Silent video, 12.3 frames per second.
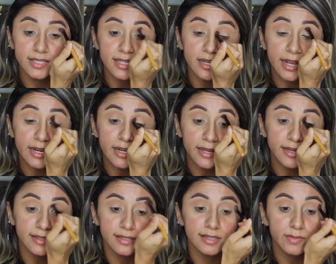send
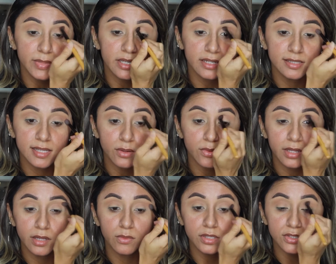ideas, because I
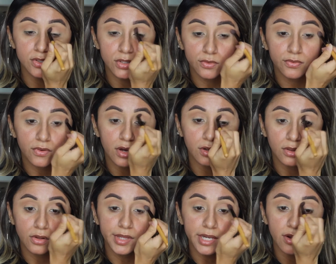really want to do a fall
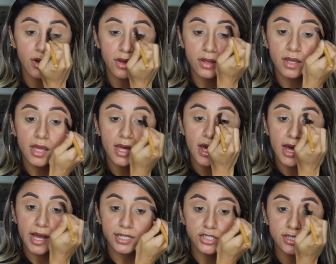clothing haul.
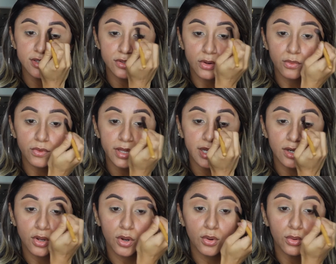I just don't really
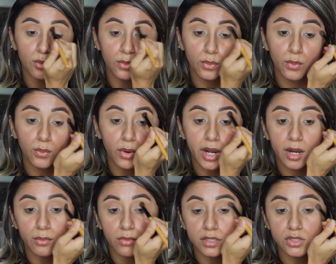know where
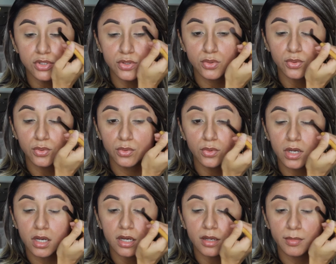I want to
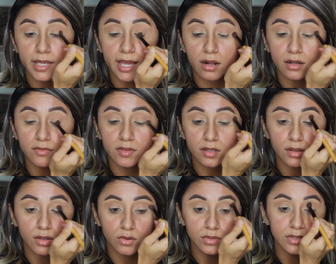get all of the
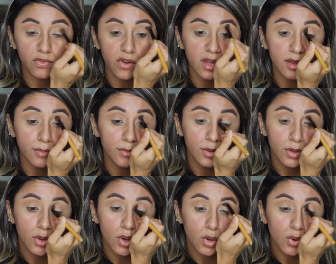clothes from,
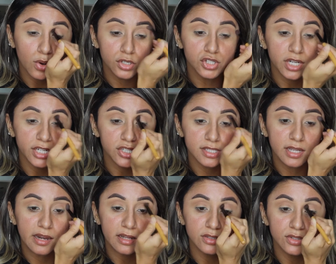or should I just
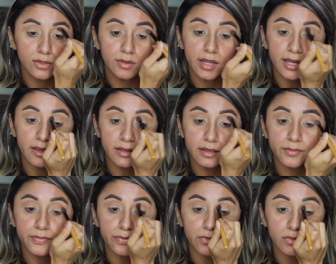kind of do like
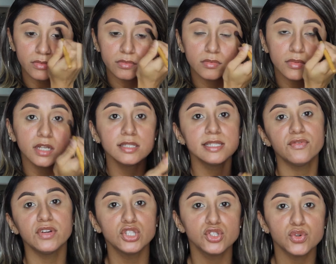
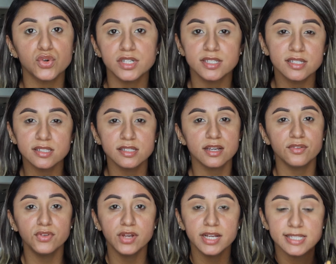different stores and
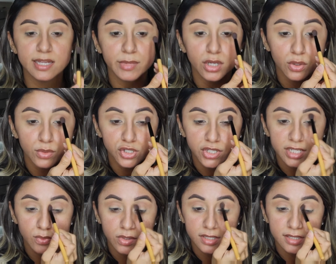stuff. You guys let me know what you
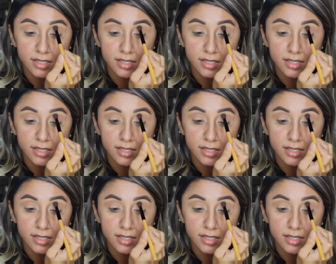guys want to